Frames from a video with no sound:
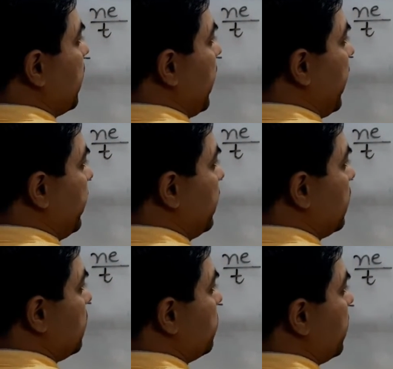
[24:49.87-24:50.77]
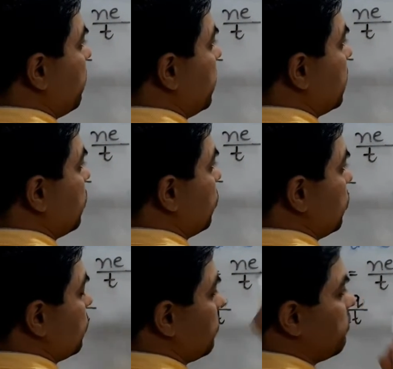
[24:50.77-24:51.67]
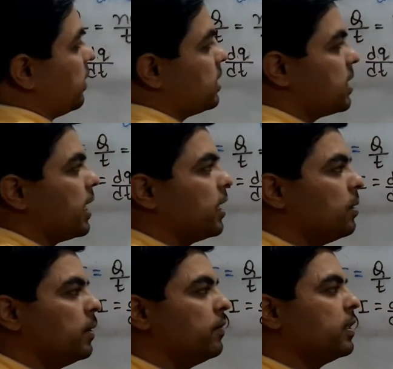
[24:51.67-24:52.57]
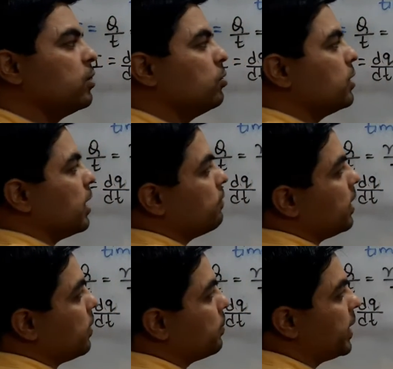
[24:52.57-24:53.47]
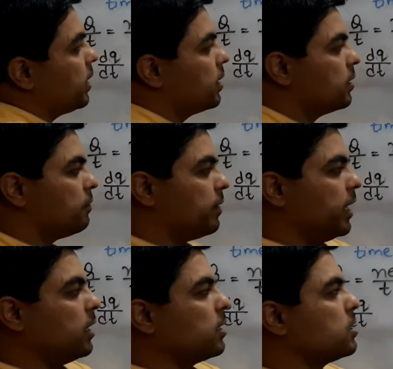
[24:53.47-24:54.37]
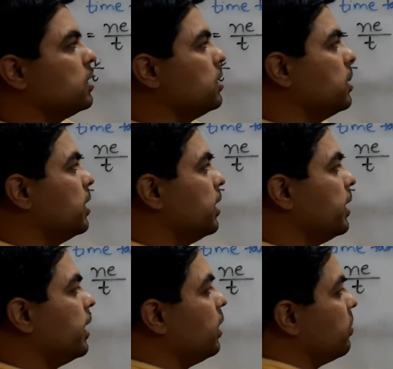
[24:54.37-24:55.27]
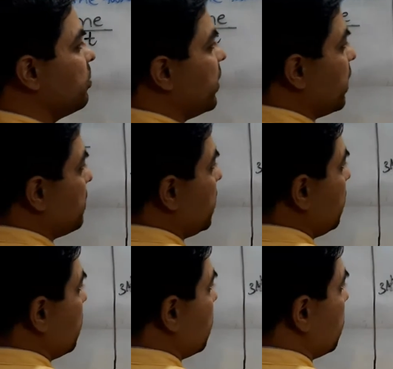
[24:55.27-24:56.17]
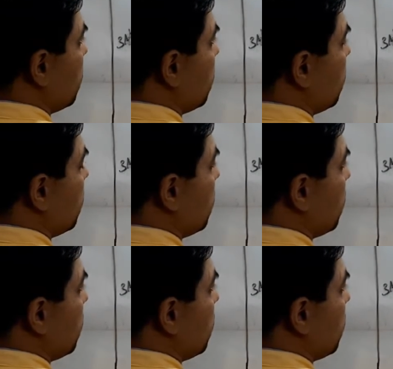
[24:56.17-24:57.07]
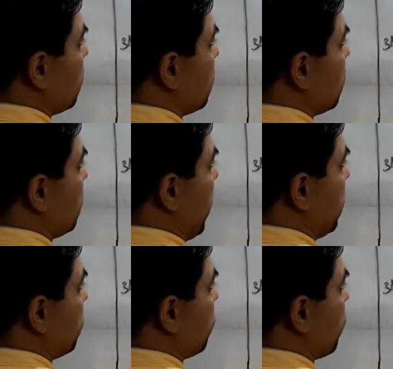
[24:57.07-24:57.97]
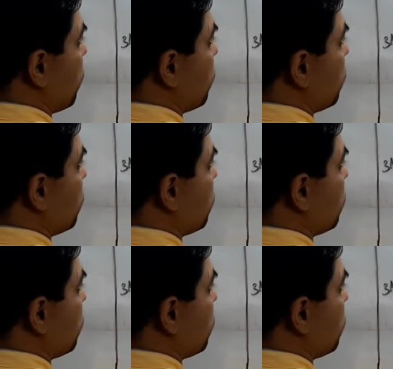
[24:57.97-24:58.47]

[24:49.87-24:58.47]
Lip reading: angle between the two. What is the angle between the two? That will impact the final result. It may be lying from